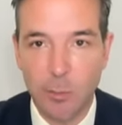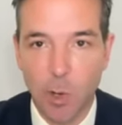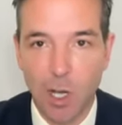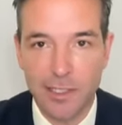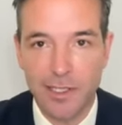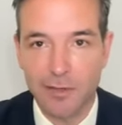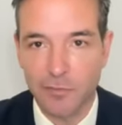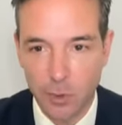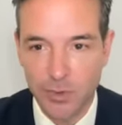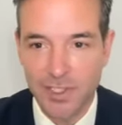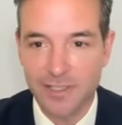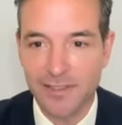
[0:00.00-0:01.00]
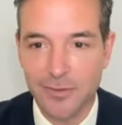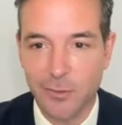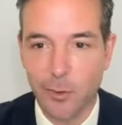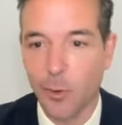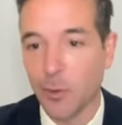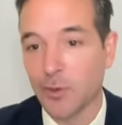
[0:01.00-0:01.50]
want convergence
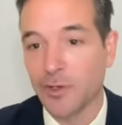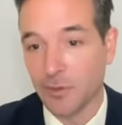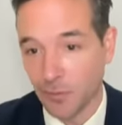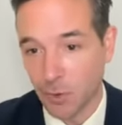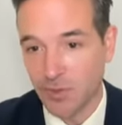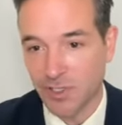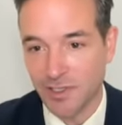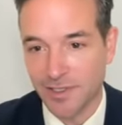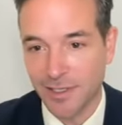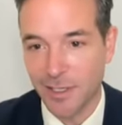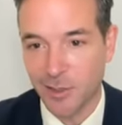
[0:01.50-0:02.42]
or divergence?